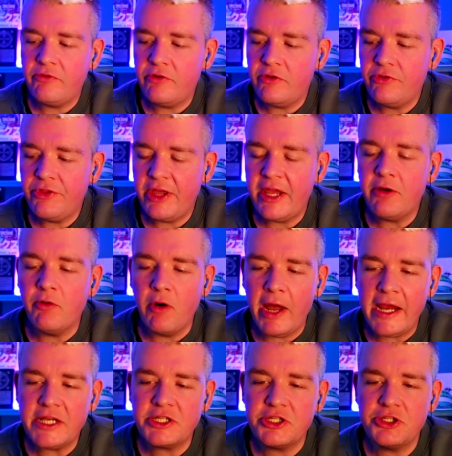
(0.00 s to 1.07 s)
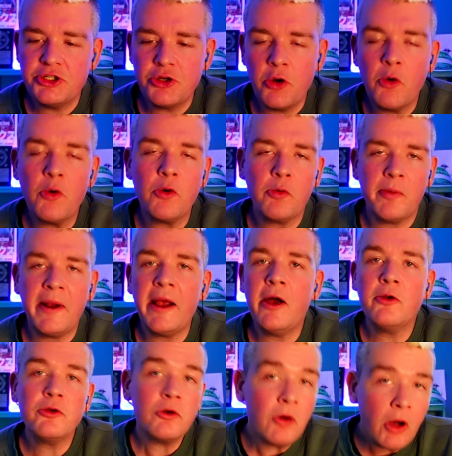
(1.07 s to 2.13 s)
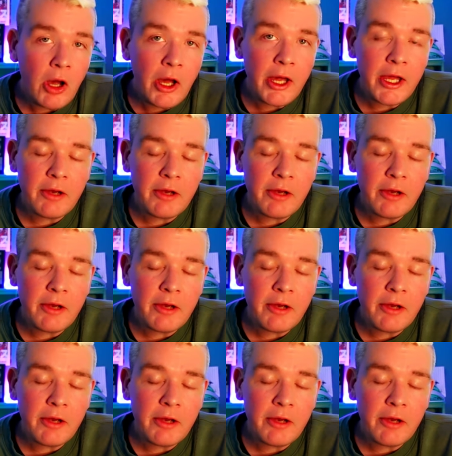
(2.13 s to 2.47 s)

they like to joke around a lot.